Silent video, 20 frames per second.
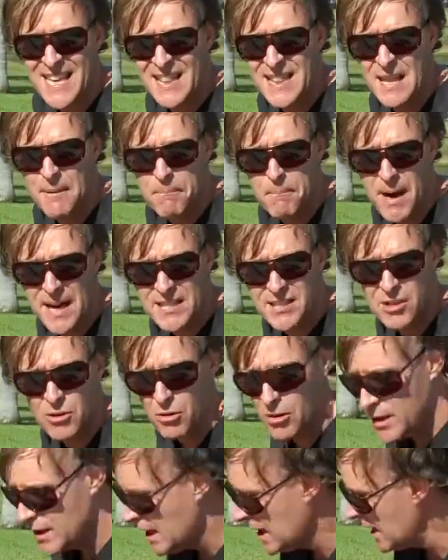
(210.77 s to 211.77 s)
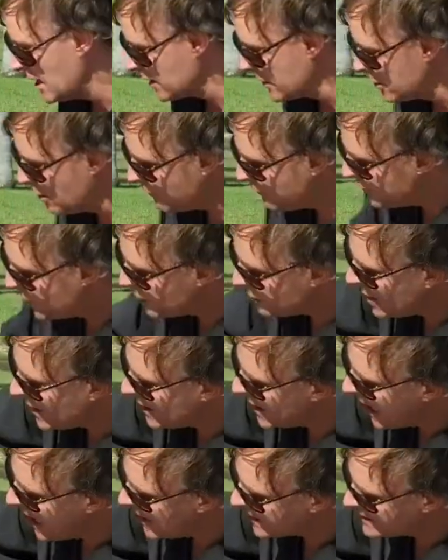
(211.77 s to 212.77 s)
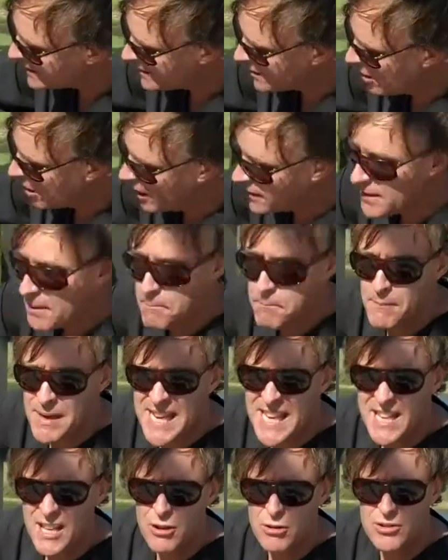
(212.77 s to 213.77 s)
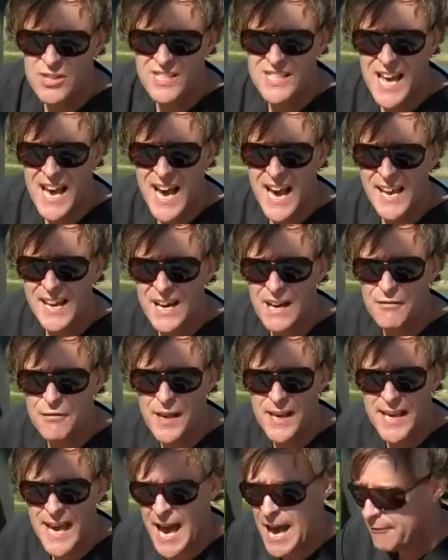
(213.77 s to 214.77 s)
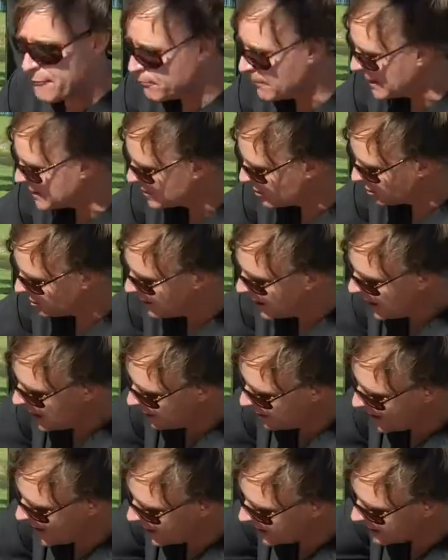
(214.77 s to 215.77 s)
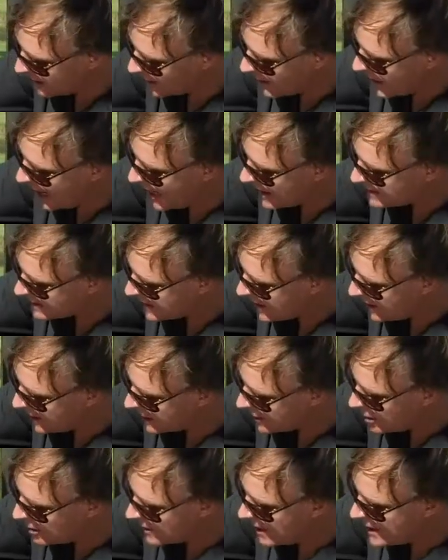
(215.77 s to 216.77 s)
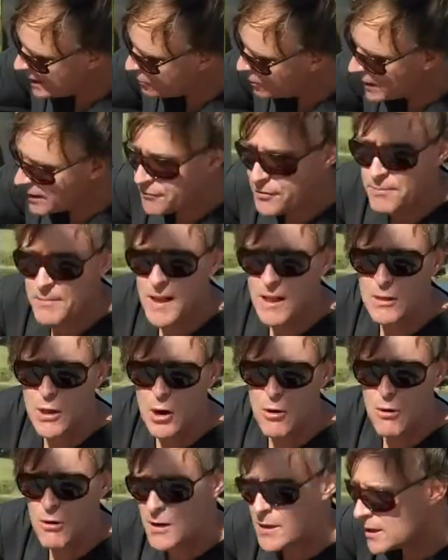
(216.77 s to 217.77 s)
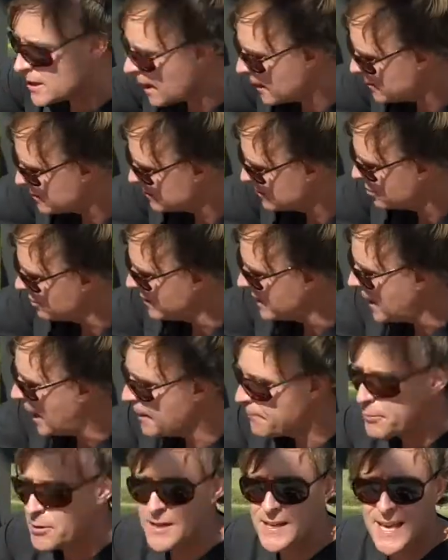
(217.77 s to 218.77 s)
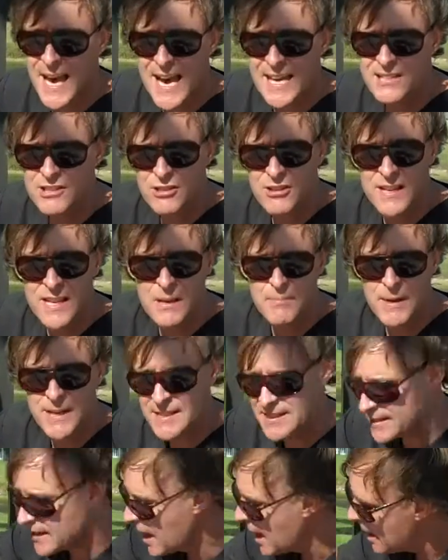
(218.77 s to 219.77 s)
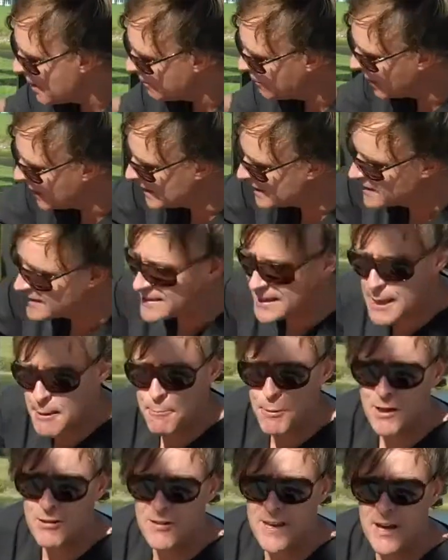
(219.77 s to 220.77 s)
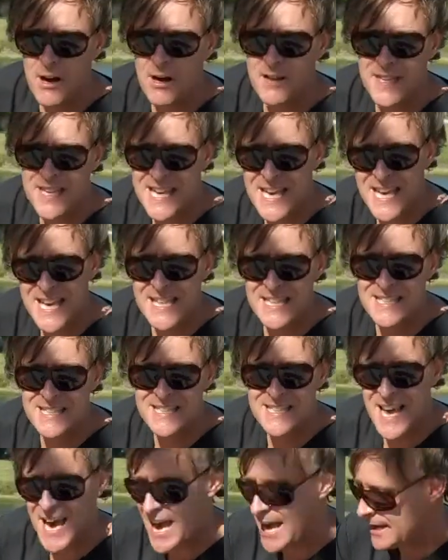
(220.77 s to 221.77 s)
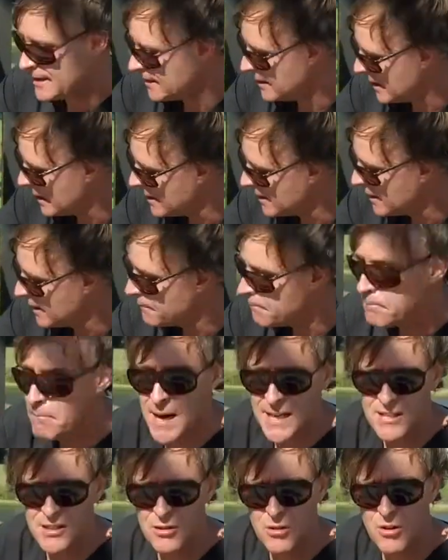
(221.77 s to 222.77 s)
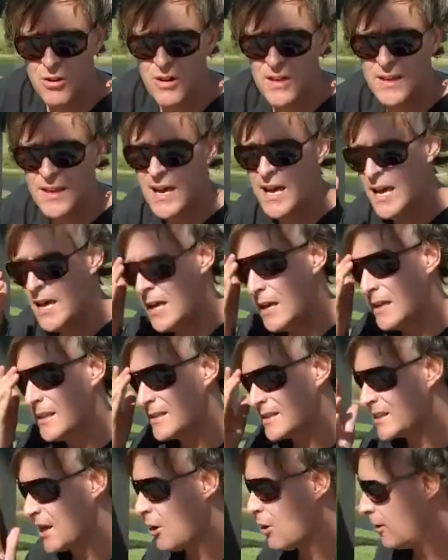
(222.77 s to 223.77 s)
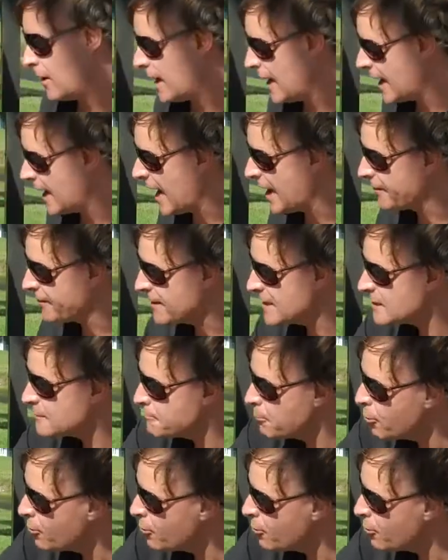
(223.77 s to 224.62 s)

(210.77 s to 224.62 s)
in the muscle. You'll feel the knots on the medial side of the calf muscle. The knots can occur anywhere from the lower to the upper gastrocnemics, but it's typically on the inside muscle. So at this